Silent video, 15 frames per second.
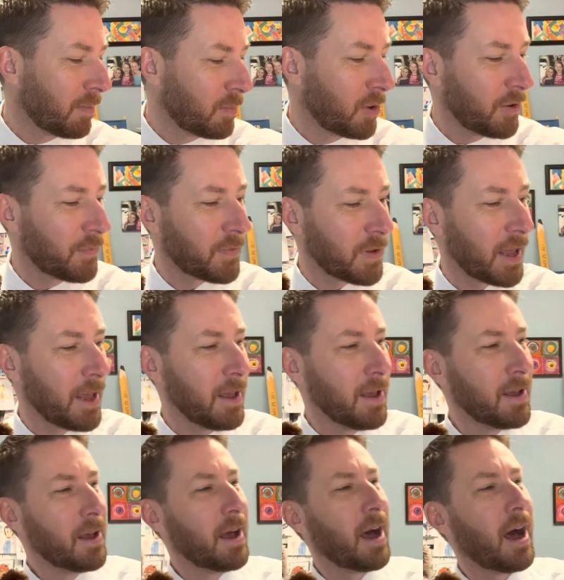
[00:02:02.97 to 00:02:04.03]
Murphy,
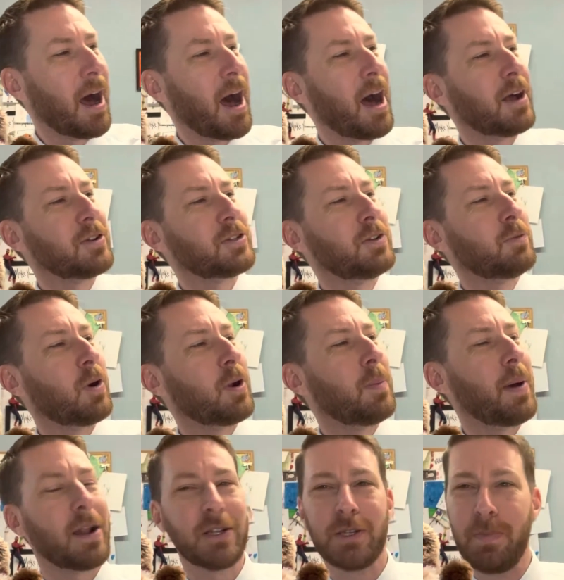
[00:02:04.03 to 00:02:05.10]
uh, she wrote
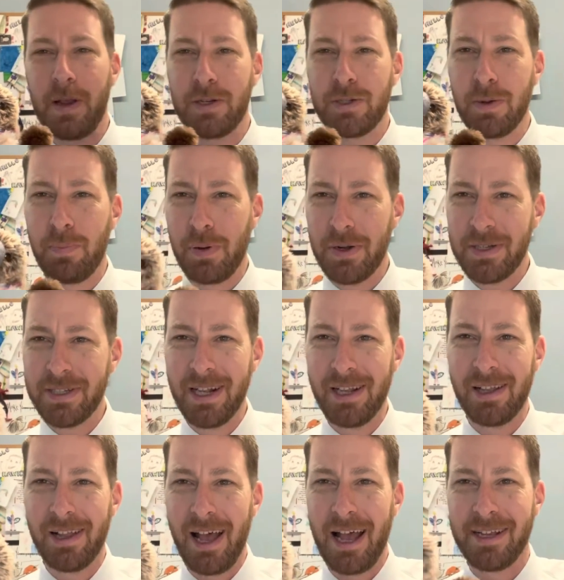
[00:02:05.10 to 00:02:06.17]
about a special person in
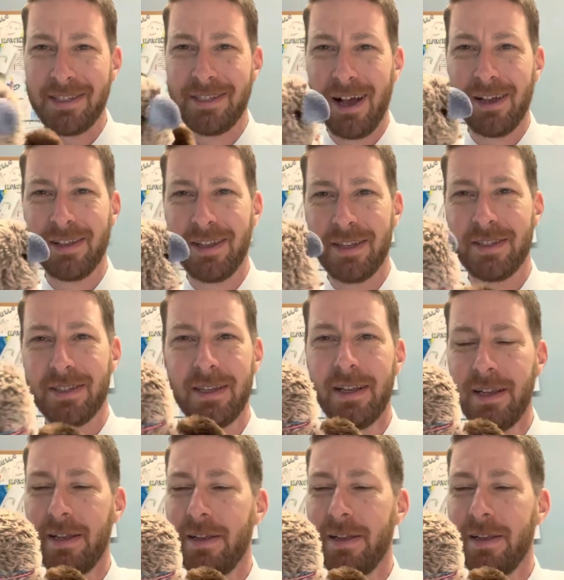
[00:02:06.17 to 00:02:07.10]
class, Douglas.